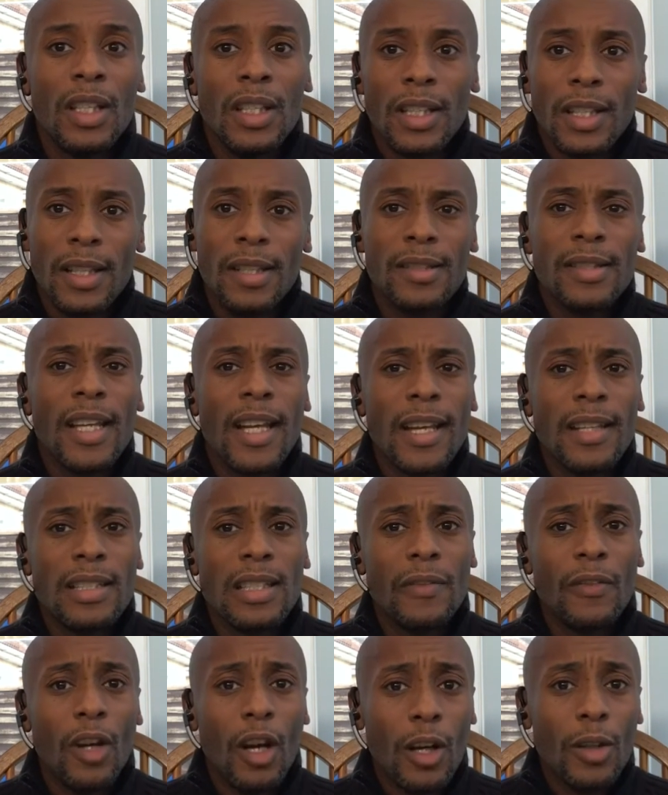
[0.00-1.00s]

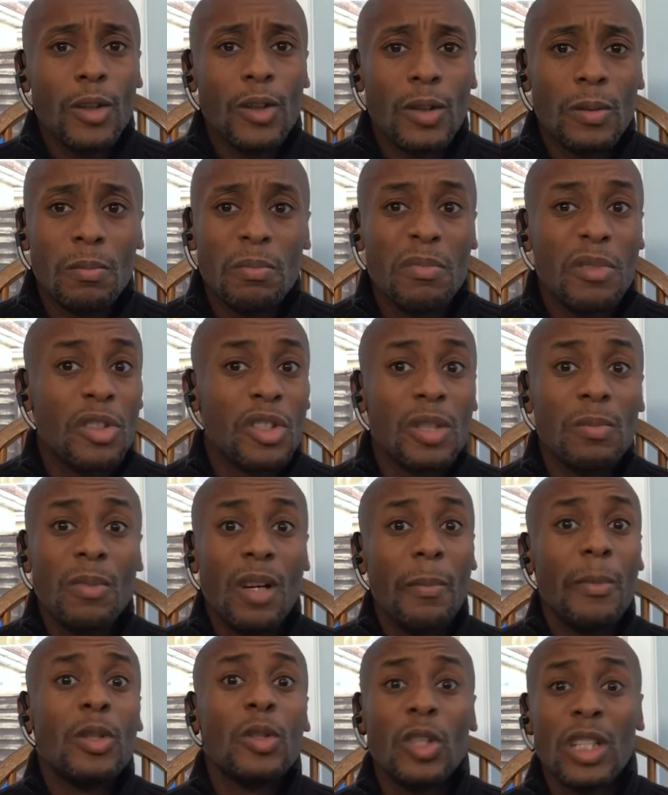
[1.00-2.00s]
Consecutive odd numbers, you
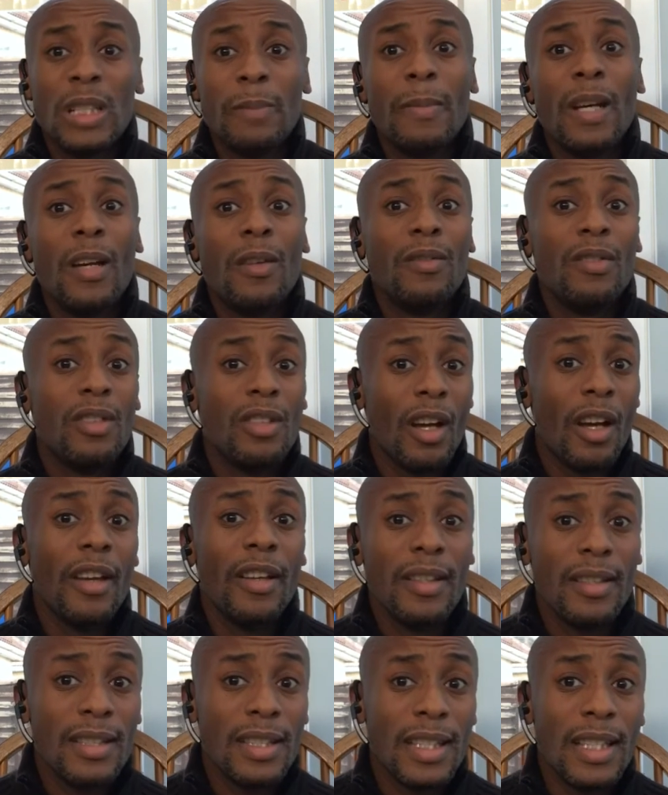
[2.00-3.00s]
might be talking about
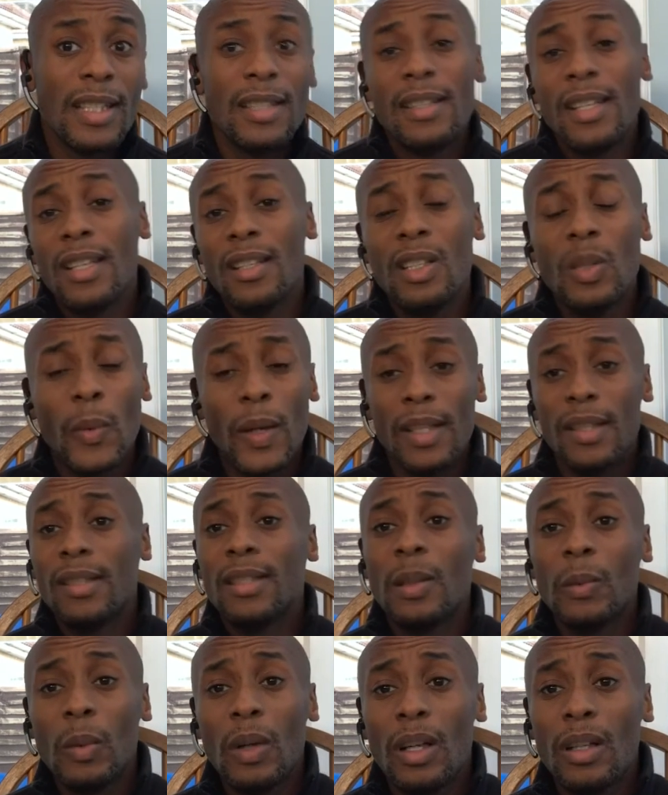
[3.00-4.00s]
19, then
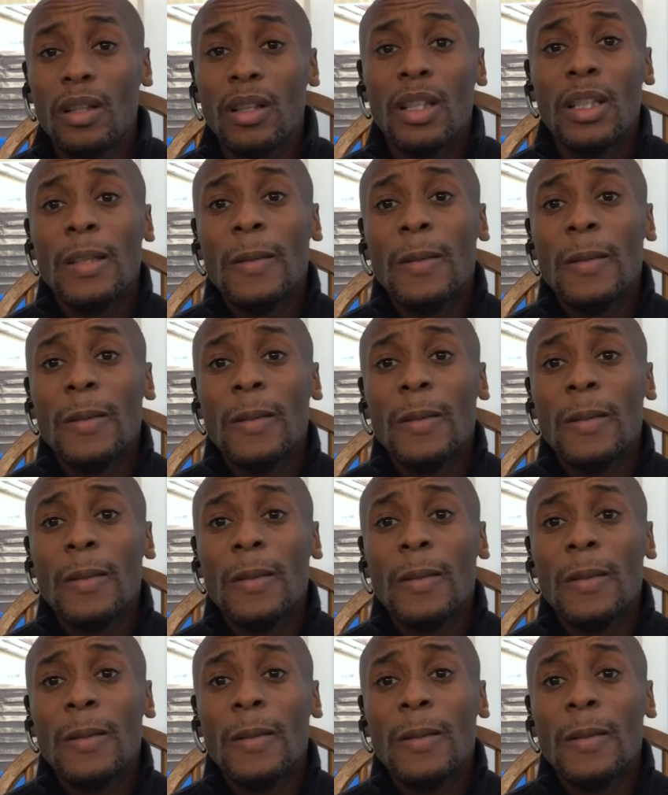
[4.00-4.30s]
21.